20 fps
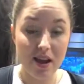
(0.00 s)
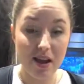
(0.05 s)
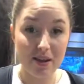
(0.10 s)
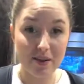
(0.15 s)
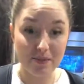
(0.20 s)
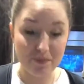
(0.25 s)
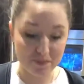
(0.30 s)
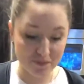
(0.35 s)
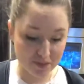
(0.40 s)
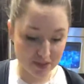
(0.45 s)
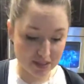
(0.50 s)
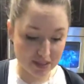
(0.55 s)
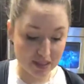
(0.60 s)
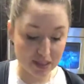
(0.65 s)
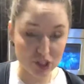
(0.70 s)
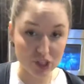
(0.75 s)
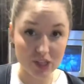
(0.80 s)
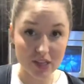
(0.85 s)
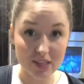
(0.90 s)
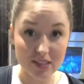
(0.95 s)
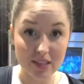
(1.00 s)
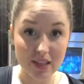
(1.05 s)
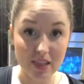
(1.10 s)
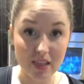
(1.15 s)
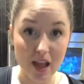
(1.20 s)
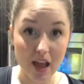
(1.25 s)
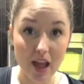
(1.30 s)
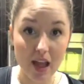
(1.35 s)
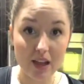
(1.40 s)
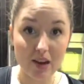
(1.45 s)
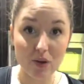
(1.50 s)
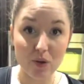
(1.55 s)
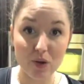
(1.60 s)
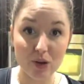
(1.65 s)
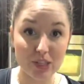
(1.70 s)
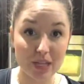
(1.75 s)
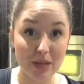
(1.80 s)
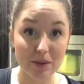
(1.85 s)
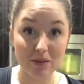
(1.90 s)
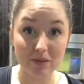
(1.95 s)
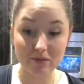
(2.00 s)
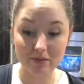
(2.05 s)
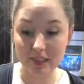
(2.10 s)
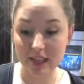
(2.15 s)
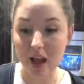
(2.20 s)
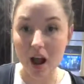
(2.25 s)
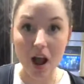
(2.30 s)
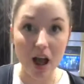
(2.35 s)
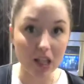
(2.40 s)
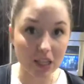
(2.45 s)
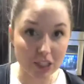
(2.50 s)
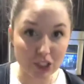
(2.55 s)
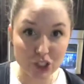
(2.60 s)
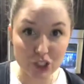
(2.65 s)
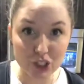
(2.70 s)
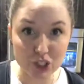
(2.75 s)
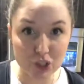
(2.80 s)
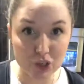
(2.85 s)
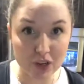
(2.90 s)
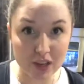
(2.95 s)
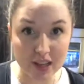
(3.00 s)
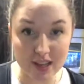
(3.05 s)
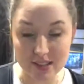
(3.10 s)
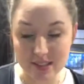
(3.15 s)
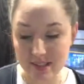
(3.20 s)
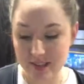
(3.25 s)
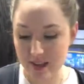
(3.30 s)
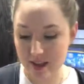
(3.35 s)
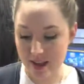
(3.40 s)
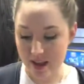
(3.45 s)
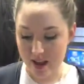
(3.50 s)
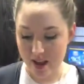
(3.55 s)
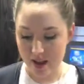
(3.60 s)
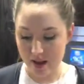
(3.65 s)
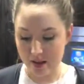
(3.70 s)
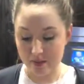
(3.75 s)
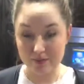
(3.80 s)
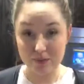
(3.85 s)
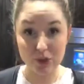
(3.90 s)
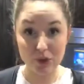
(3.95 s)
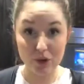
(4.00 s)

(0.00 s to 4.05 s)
um, dishes a lot or like college students, um,